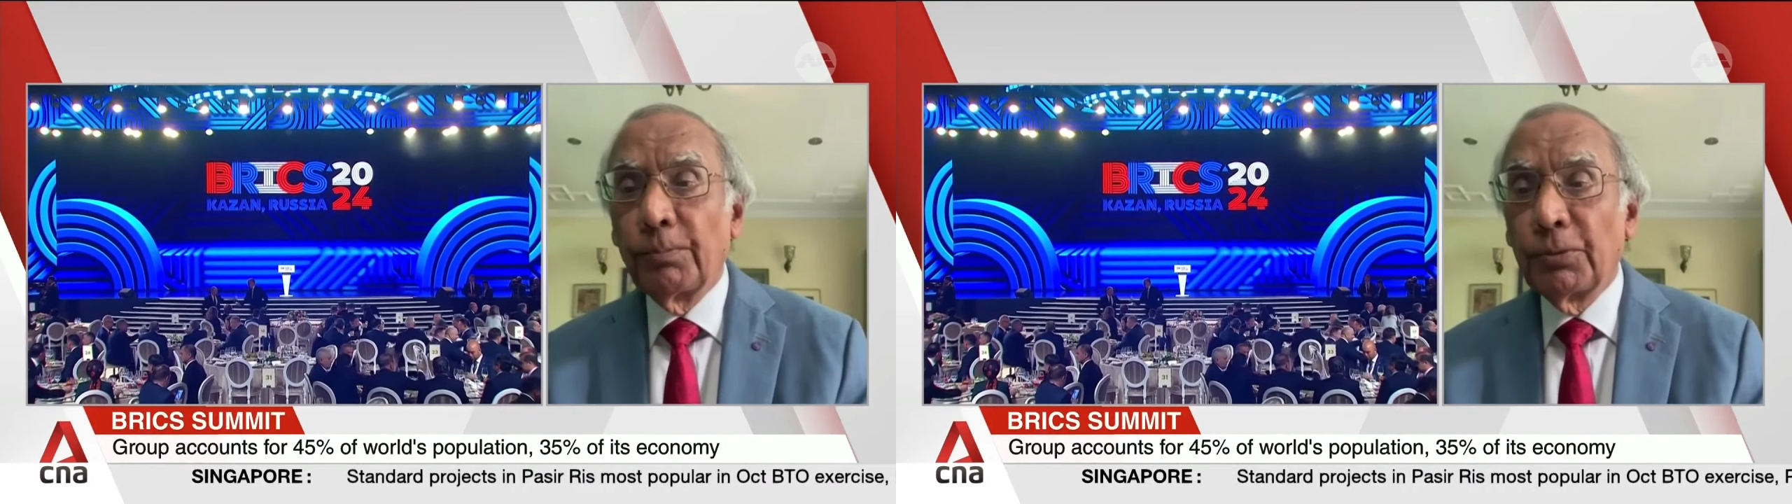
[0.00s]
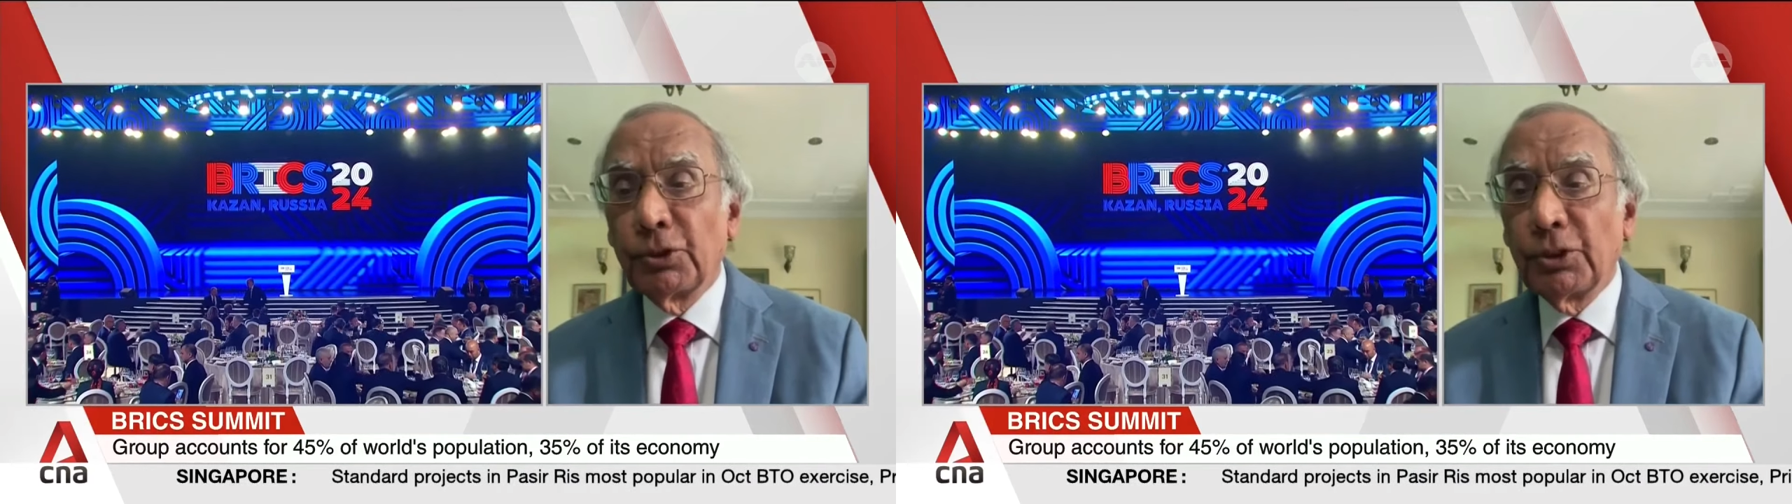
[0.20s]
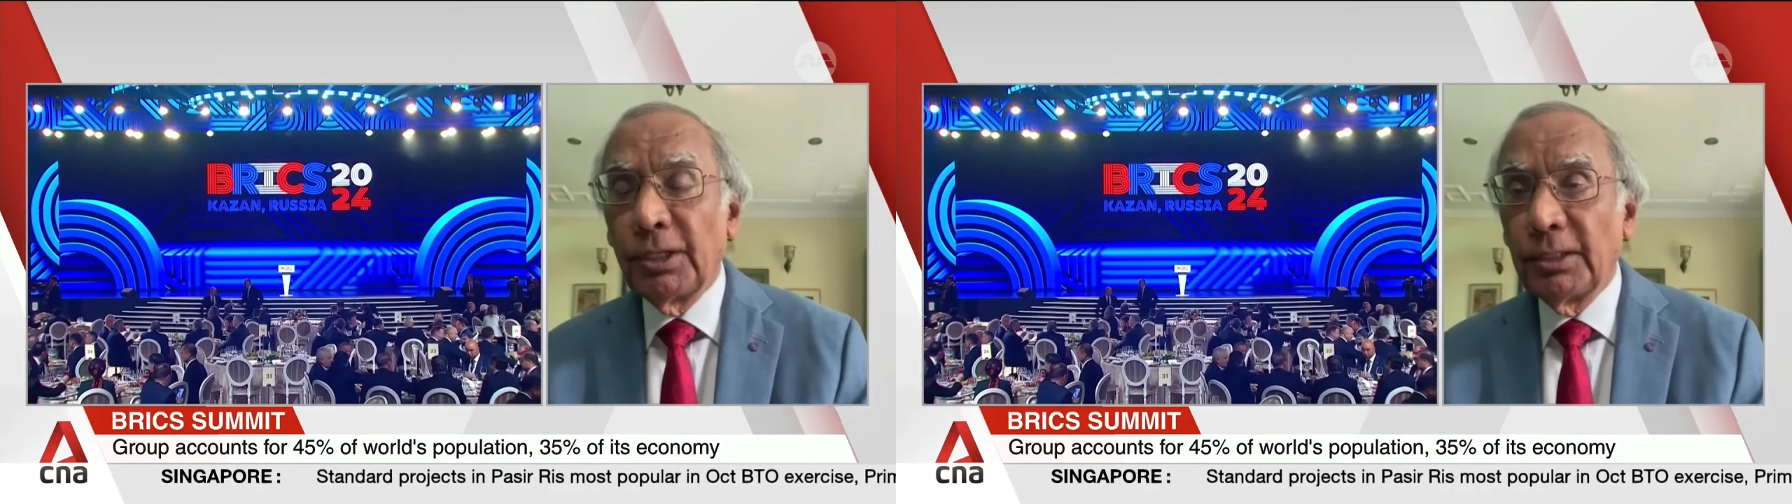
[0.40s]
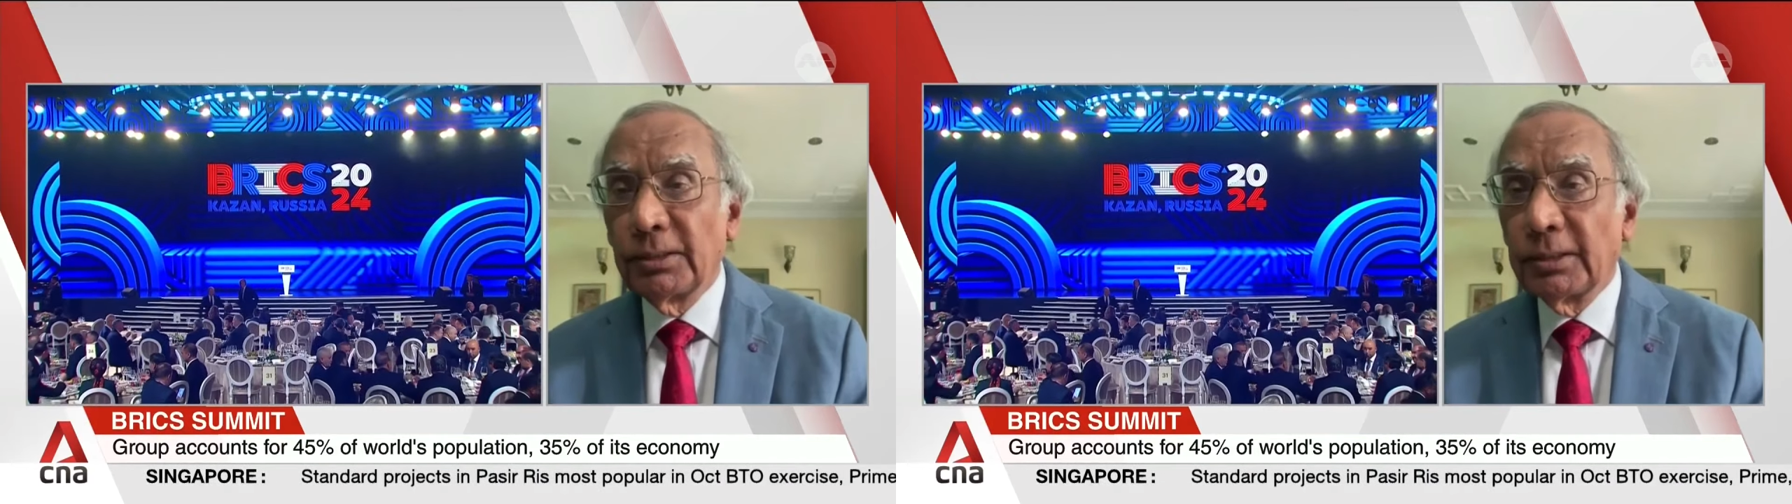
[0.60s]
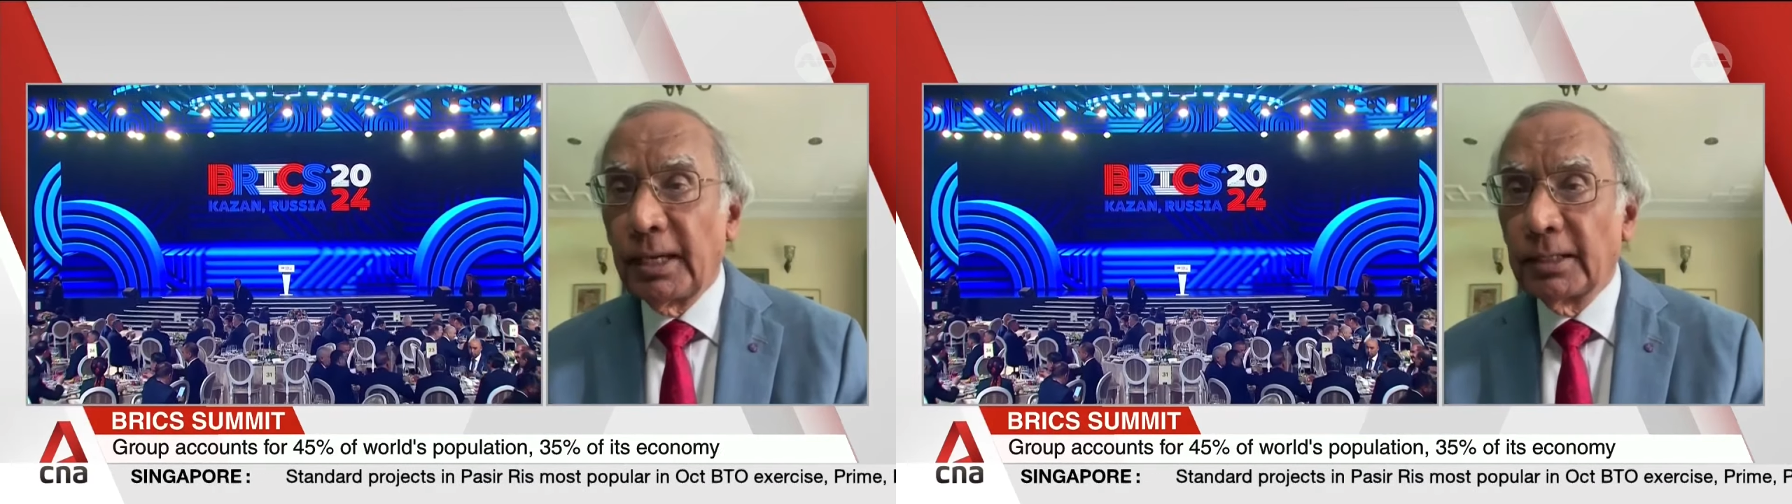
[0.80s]
appreciate
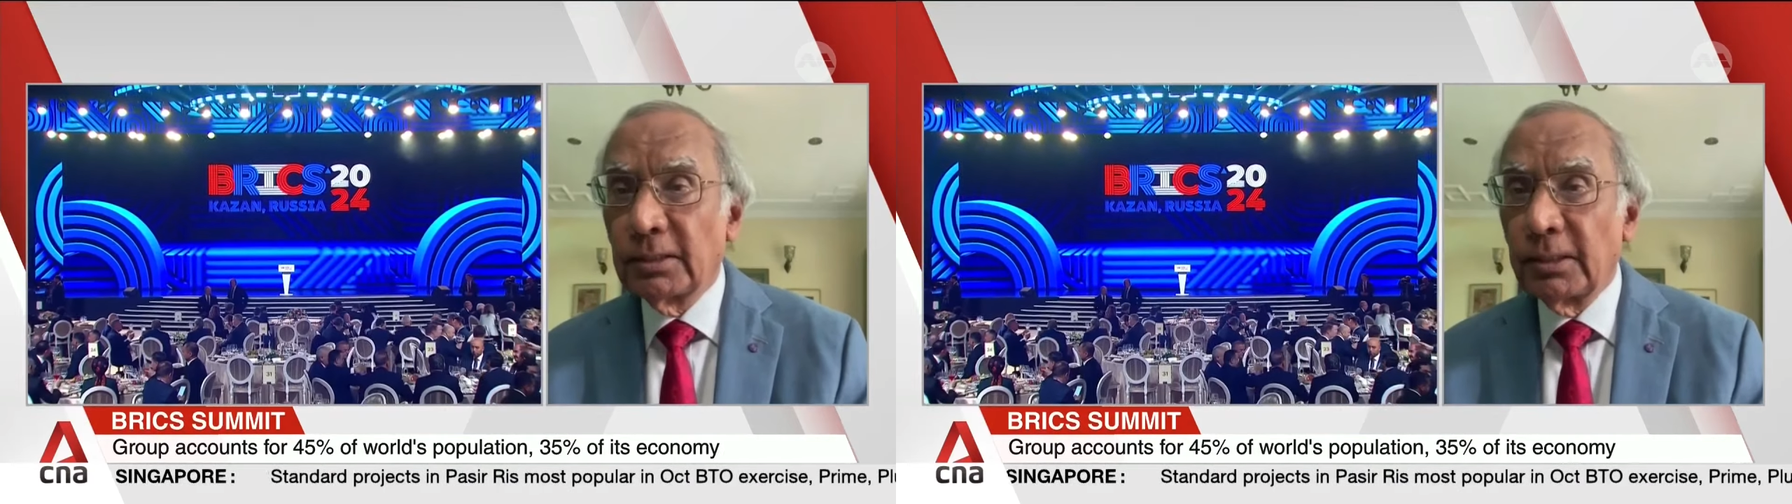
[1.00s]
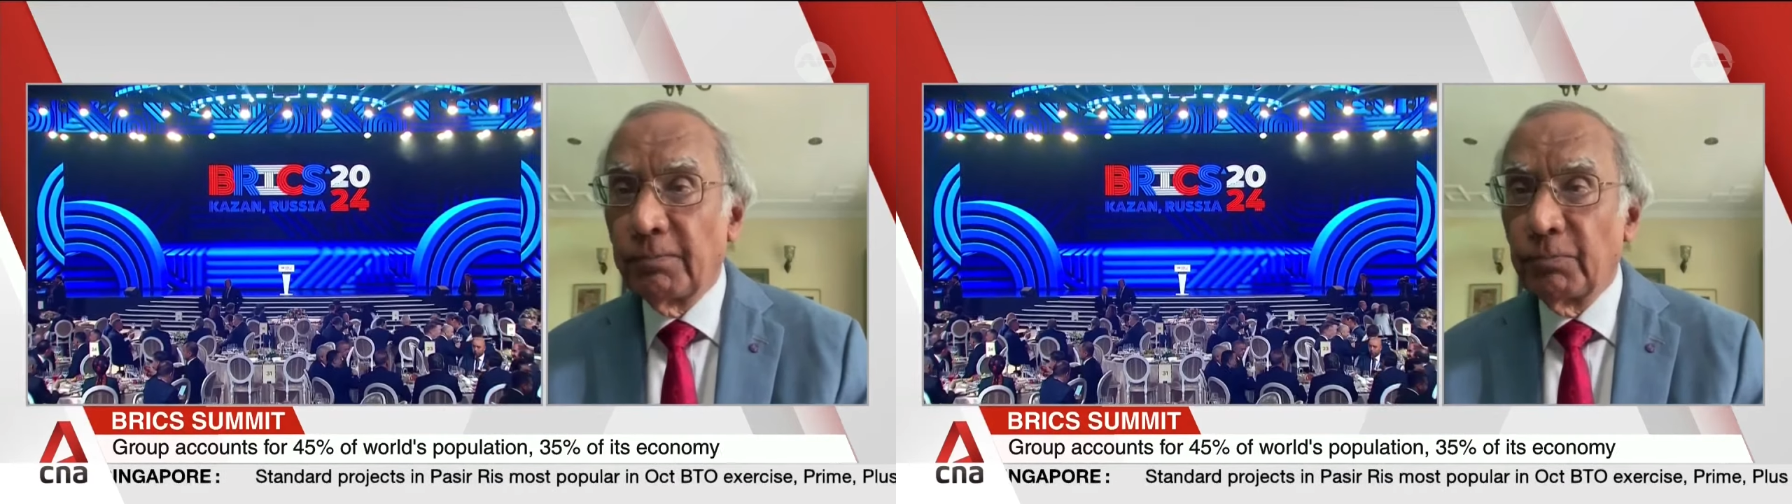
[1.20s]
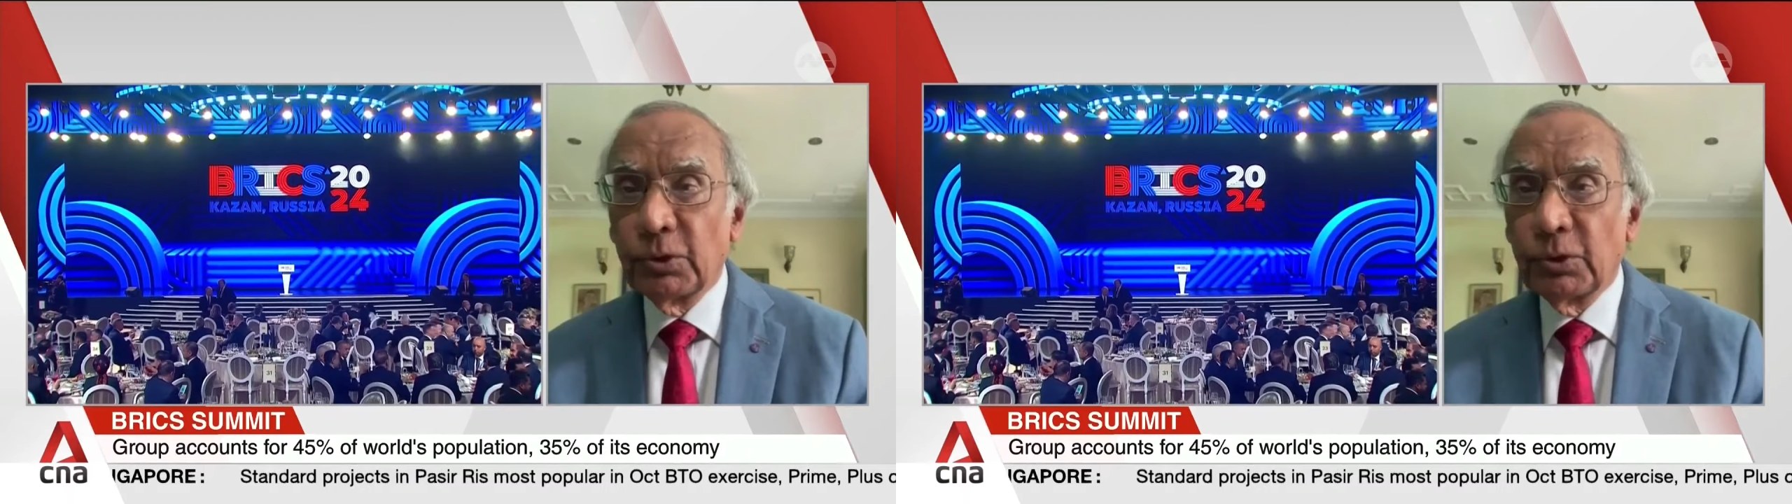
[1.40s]
that uh,